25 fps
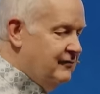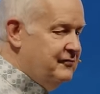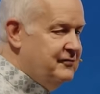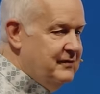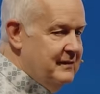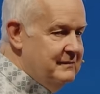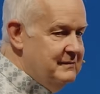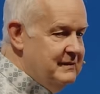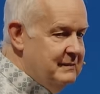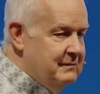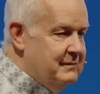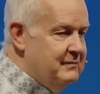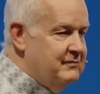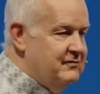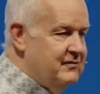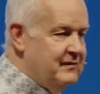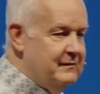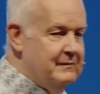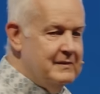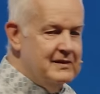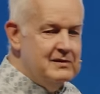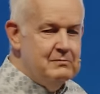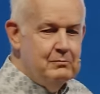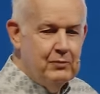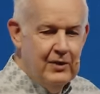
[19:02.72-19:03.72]
from the, from
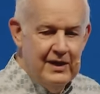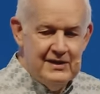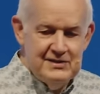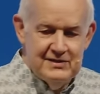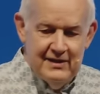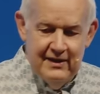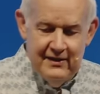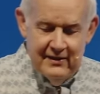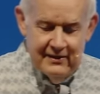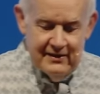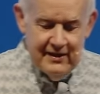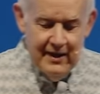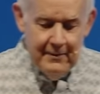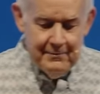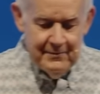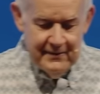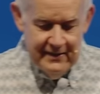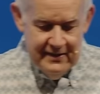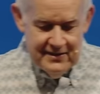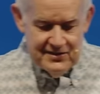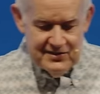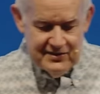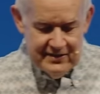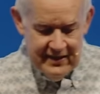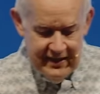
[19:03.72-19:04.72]
the president of the company
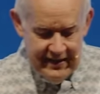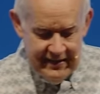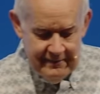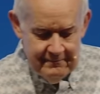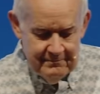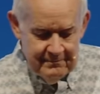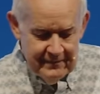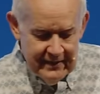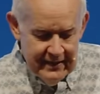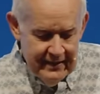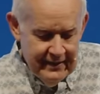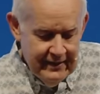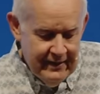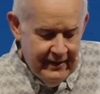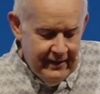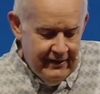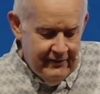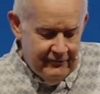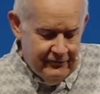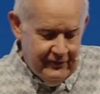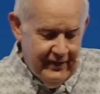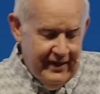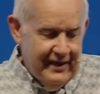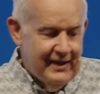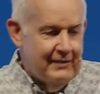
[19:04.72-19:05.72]
saying,
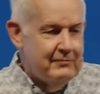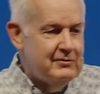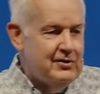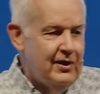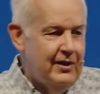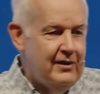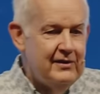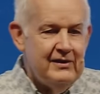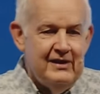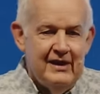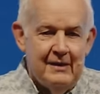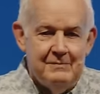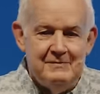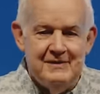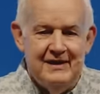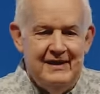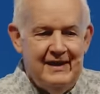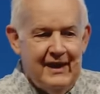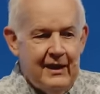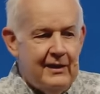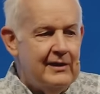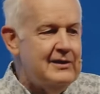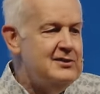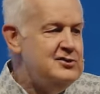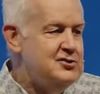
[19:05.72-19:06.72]
Fred, I'm calling you up to
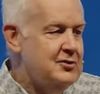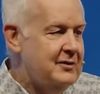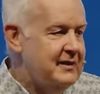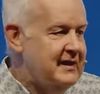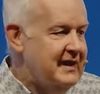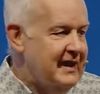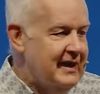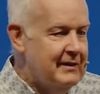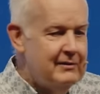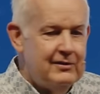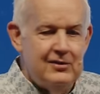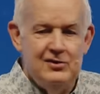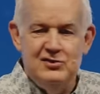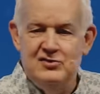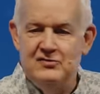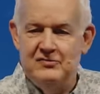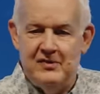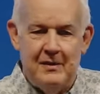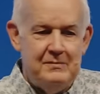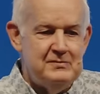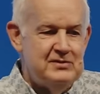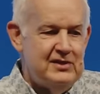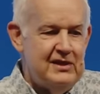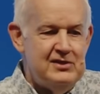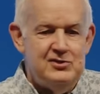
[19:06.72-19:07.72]
yell at you again because you've
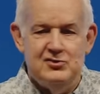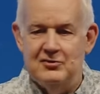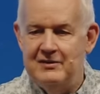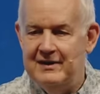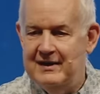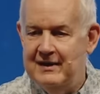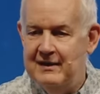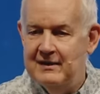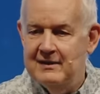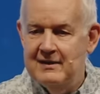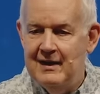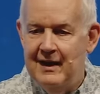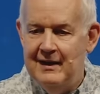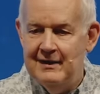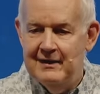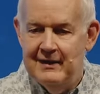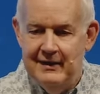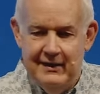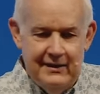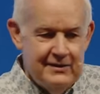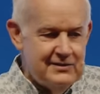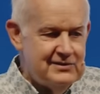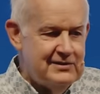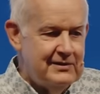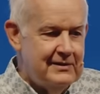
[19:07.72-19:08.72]
upset your Indian
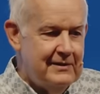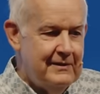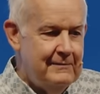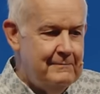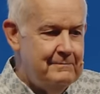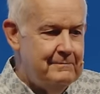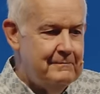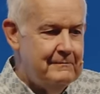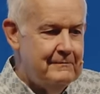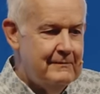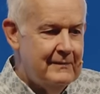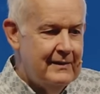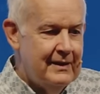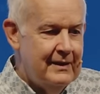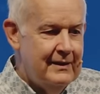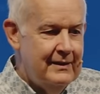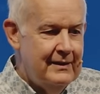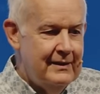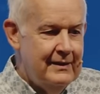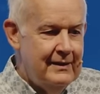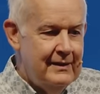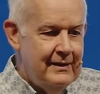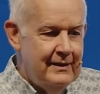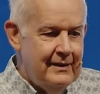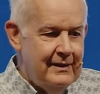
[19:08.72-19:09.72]
colleagues.
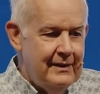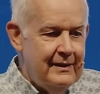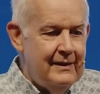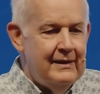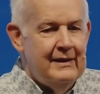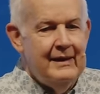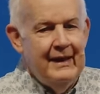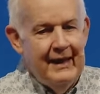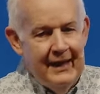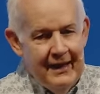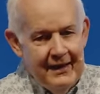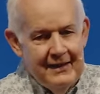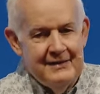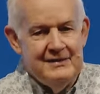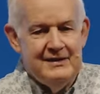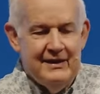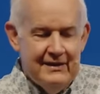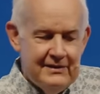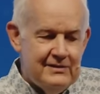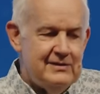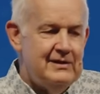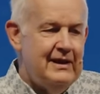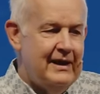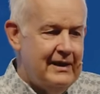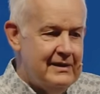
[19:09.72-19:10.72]
Yeah, I did,
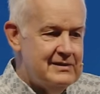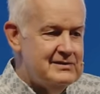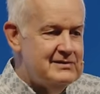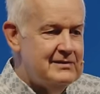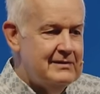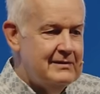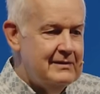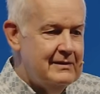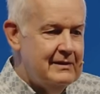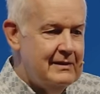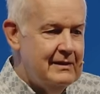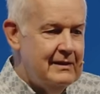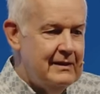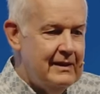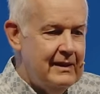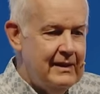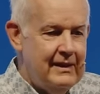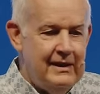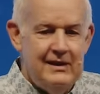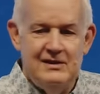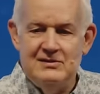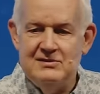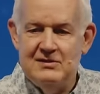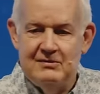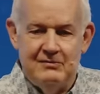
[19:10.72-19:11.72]
yes. And
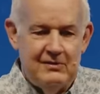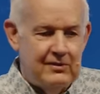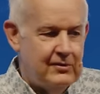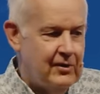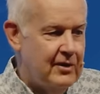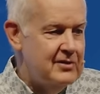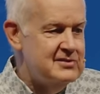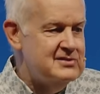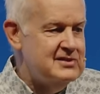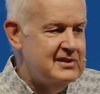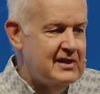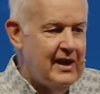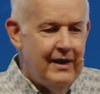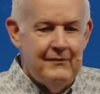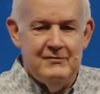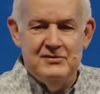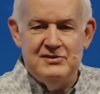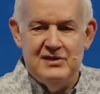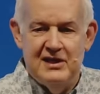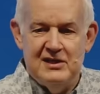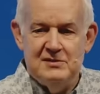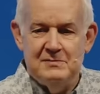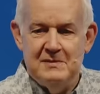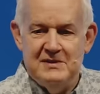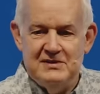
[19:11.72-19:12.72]
he closed the
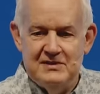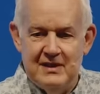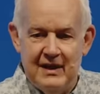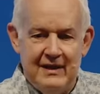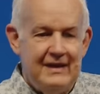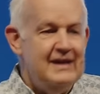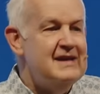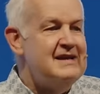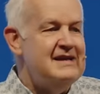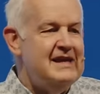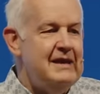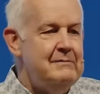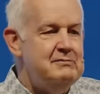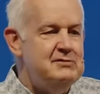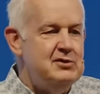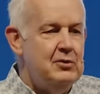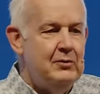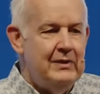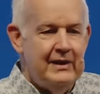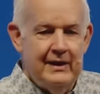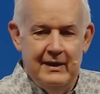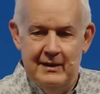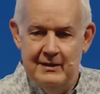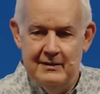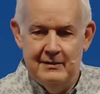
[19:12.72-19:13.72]
conversation with saying, keep
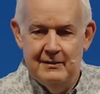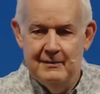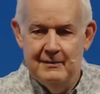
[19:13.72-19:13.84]
doing it.